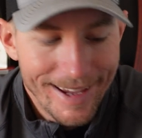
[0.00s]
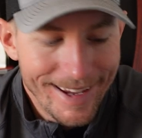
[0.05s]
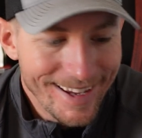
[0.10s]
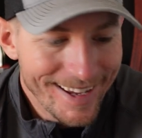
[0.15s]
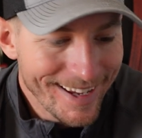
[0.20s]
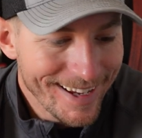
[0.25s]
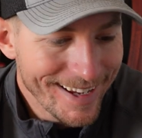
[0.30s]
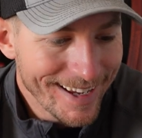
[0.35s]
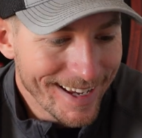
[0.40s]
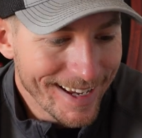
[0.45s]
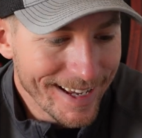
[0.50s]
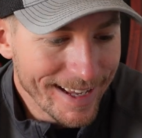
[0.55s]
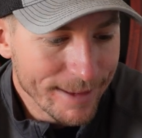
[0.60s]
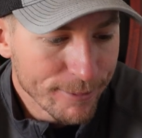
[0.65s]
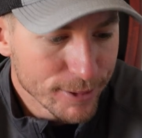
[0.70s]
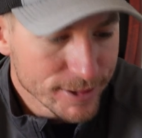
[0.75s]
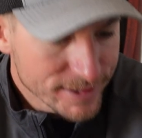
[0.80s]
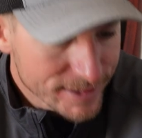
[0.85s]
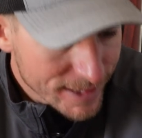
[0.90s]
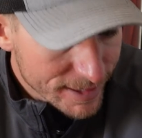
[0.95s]

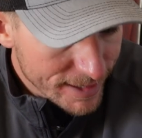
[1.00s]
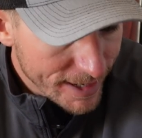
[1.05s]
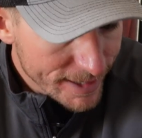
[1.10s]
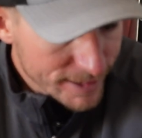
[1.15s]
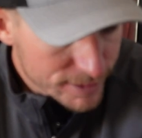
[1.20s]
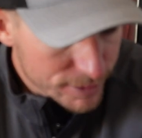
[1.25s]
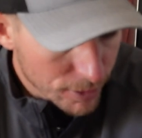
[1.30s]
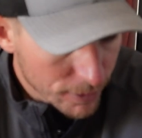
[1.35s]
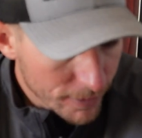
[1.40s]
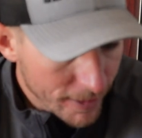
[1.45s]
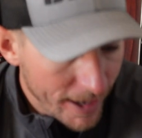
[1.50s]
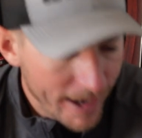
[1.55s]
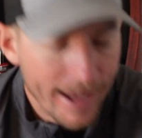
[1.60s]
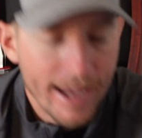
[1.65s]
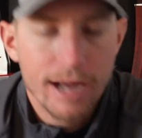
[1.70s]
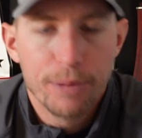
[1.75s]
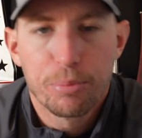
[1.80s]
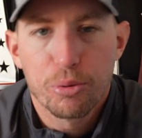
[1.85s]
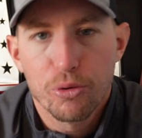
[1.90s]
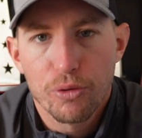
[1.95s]
What's the dates on that?
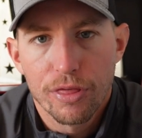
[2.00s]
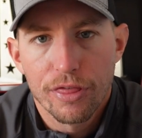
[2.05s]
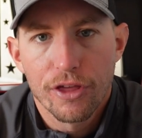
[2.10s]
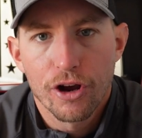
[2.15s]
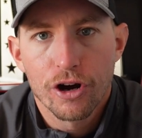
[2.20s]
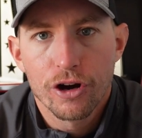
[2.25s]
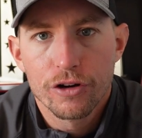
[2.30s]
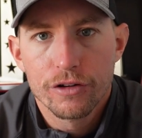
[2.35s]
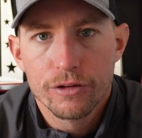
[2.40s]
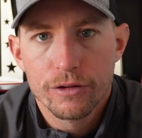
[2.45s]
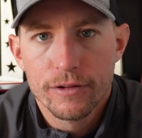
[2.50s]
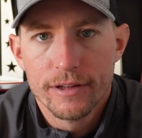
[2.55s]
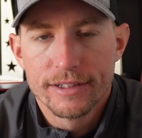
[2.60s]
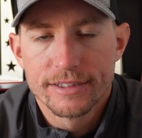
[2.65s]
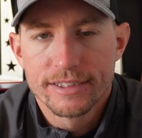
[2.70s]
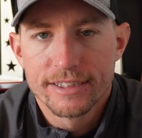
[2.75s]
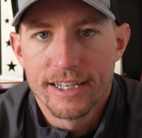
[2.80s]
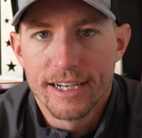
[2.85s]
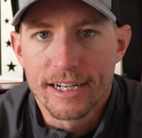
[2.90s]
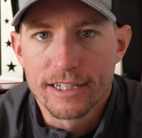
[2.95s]
April 3rd to the
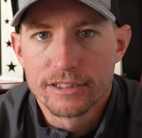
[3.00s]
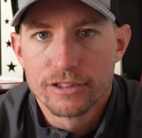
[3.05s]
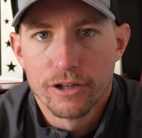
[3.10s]
6th.